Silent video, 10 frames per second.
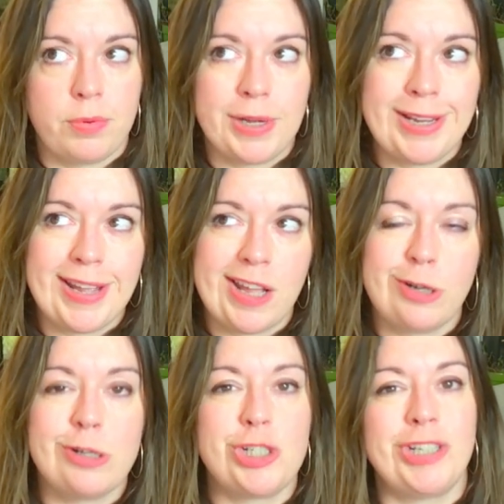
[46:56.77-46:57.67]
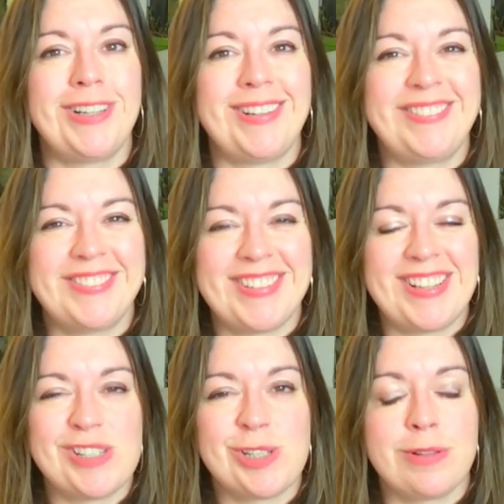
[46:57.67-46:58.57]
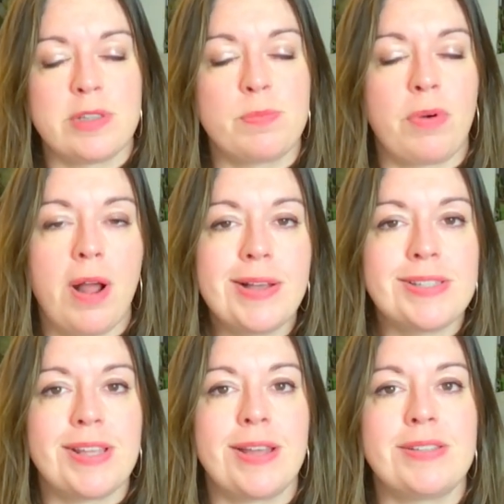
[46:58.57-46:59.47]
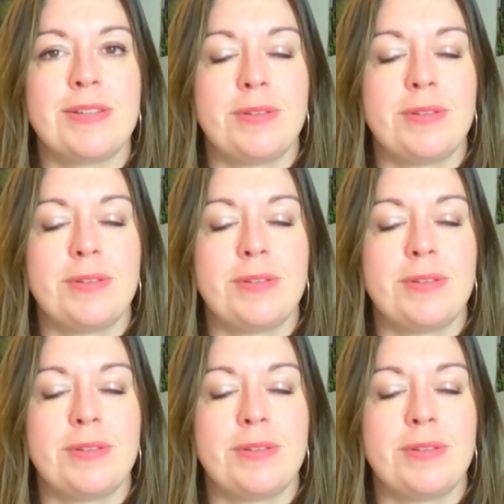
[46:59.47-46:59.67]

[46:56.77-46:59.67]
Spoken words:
bringing energy into this process.